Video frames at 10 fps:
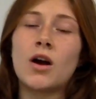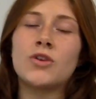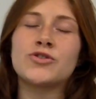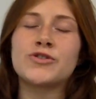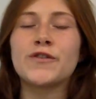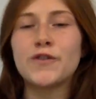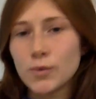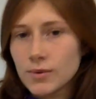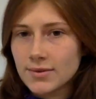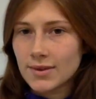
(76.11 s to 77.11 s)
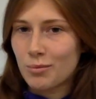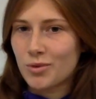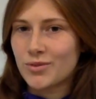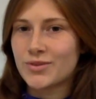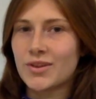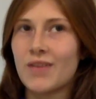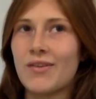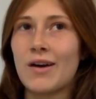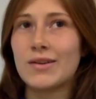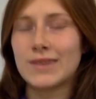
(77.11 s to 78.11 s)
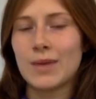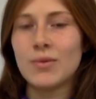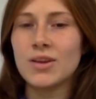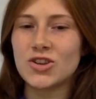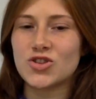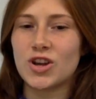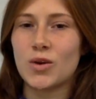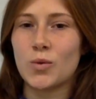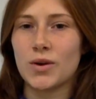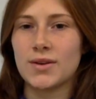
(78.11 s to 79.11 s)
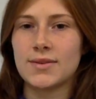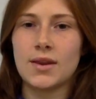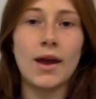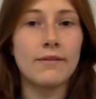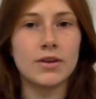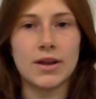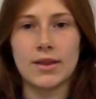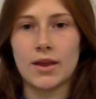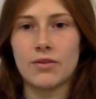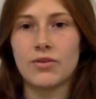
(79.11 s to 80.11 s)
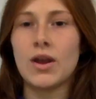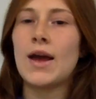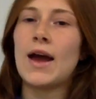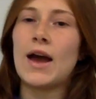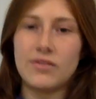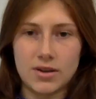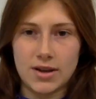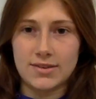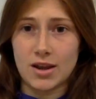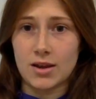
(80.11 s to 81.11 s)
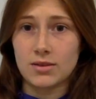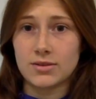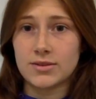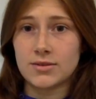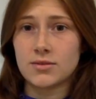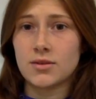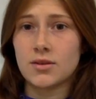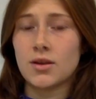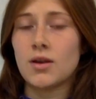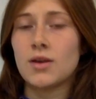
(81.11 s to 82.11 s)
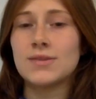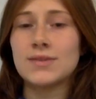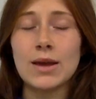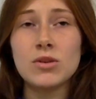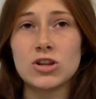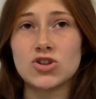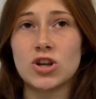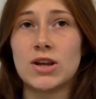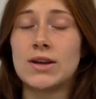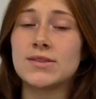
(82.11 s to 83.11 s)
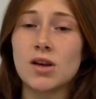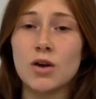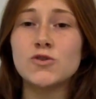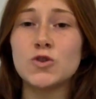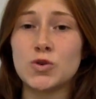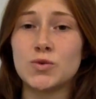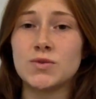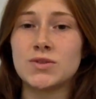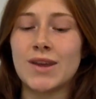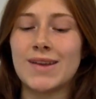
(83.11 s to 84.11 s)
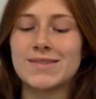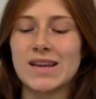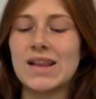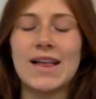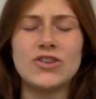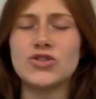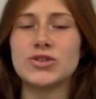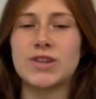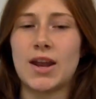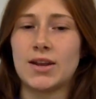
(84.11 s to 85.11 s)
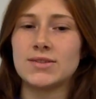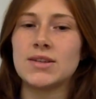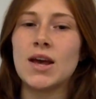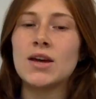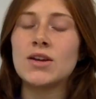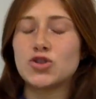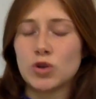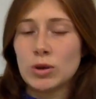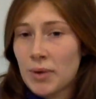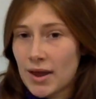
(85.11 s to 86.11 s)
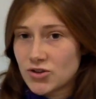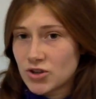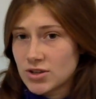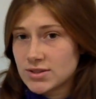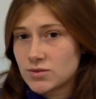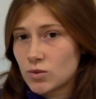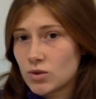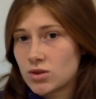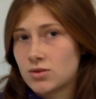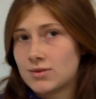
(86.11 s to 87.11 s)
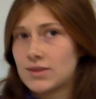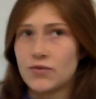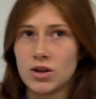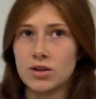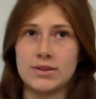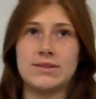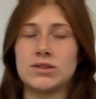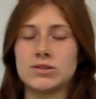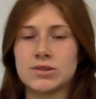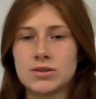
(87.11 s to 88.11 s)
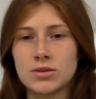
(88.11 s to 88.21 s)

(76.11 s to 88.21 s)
are just a few examples of how escape conditioning works in everyday life, everyday settings. Escape conditioning is also used in psychological settings to treat patients with different illnesses.